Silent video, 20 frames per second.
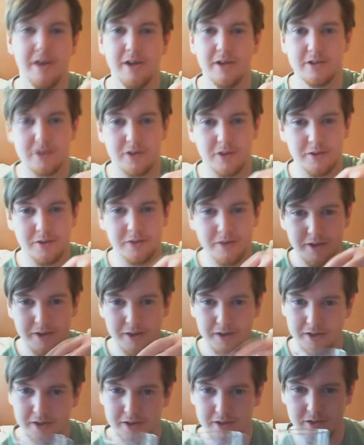So,
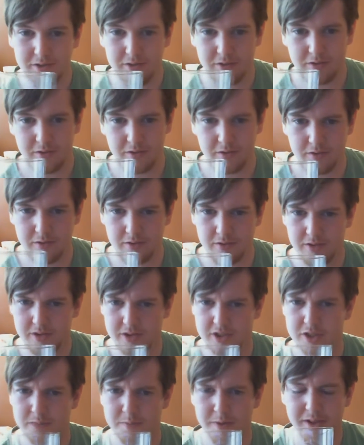
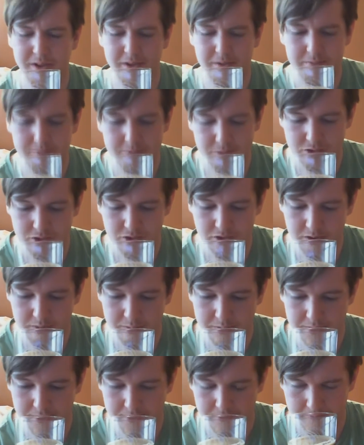to smell it straight
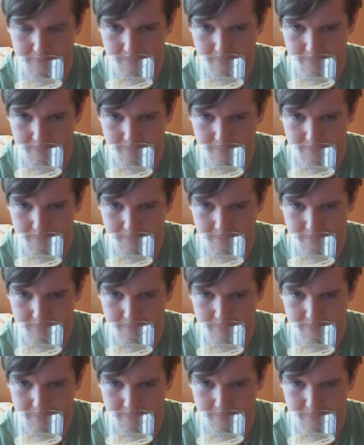away,